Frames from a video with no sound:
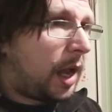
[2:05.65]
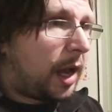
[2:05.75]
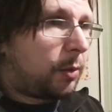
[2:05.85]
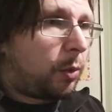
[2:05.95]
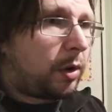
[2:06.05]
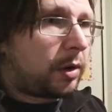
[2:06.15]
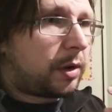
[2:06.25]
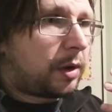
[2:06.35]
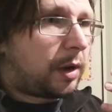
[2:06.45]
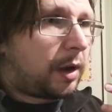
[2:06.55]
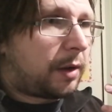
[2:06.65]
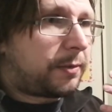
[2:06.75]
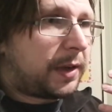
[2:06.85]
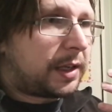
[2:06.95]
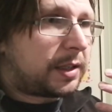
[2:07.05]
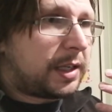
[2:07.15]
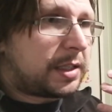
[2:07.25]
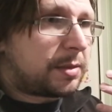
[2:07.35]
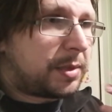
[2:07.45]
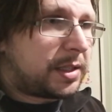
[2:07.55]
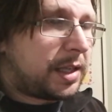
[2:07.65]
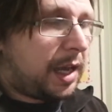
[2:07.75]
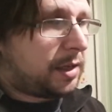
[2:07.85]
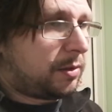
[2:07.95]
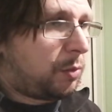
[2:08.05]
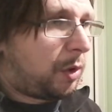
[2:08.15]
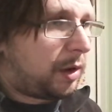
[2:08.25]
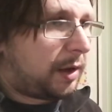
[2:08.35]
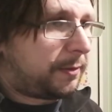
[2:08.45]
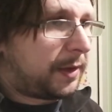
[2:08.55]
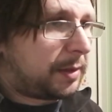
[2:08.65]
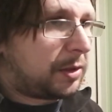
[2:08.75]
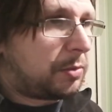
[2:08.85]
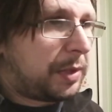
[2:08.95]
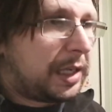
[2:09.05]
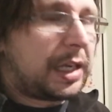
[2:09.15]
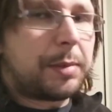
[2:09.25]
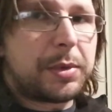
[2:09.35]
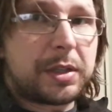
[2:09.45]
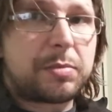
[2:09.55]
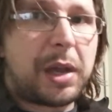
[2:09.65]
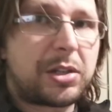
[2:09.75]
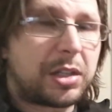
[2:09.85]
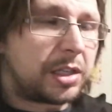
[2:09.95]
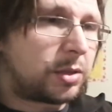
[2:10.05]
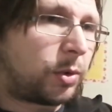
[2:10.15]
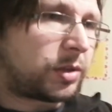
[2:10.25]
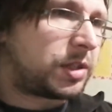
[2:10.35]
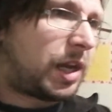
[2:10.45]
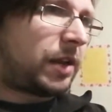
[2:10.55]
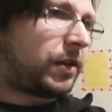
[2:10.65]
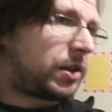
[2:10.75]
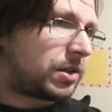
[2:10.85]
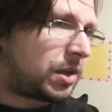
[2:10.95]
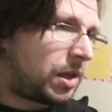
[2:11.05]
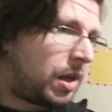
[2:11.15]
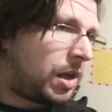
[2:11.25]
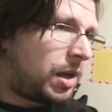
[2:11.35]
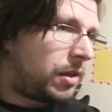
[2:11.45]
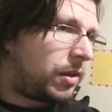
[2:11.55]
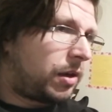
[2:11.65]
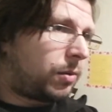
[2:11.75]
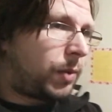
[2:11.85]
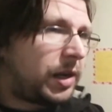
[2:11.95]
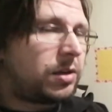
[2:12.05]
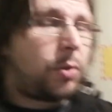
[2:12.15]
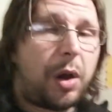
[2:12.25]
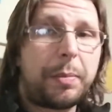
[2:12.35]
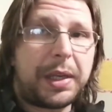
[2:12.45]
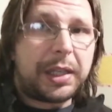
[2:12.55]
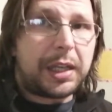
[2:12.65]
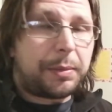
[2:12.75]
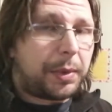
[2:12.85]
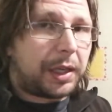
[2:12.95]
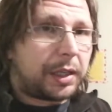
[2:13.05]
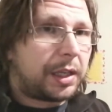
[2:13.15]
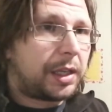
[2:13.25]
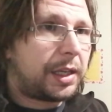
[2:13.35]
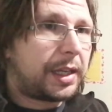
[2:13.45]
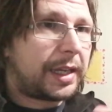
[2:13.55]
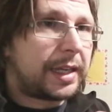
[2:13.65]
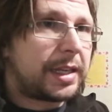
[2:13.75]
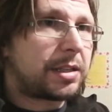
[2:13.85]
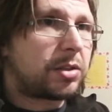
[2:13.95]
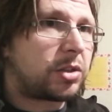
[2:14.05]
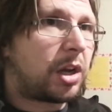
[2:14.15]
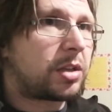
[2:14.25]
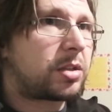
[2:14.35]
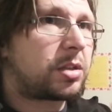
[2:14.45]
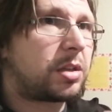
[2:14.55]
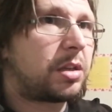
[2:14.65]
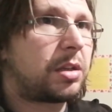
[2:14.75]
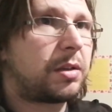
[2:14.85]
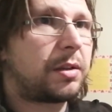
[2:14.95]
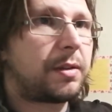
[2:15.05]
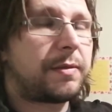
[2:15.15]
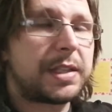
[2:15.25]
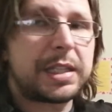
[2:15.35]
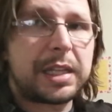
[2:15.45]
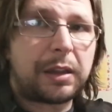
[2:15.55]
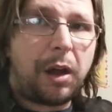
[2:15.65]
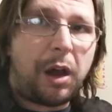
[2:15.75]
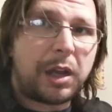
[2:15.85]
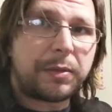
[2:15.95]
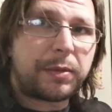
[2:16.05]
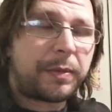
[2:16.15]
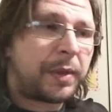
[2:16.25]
And what I think needs to be said, and what I think new beekeepers especially need to understand, is that when you are beekeeping, it isn't just visiting the hive.